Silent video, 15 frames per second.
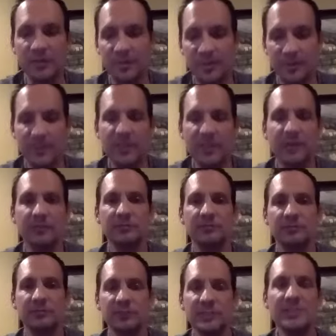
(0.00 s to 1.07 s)
the person that
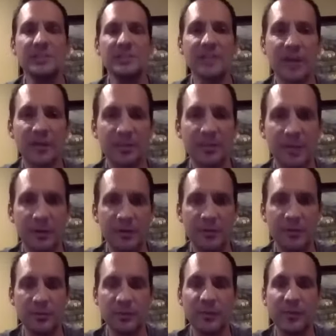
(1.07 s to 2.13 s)
reaches out the
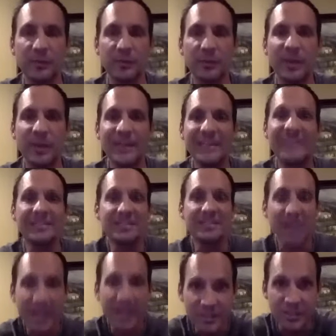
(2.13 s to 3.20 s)
most with the right
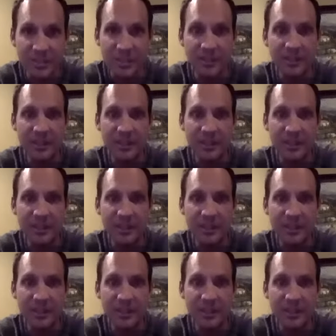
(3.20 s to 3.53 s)
intention.